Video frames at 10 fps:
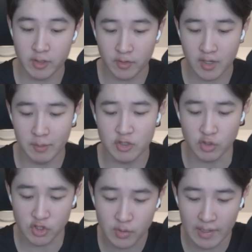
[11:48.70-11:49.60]
in the comments
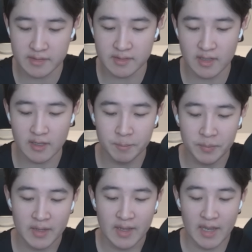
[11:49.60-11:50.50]
what you guys think.
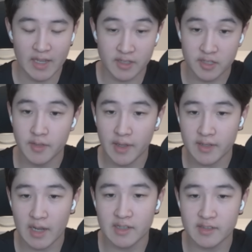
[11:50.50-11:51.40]
And until then,
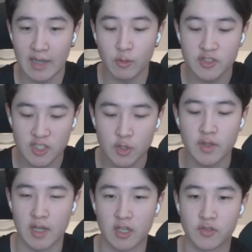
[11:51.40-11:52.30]
guys, I will see you in the
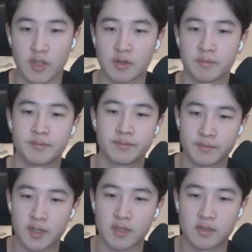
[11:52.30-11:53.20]
next video.
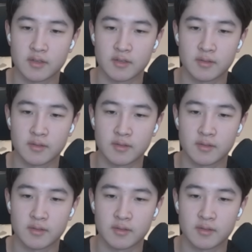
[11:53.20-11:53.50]
Peace.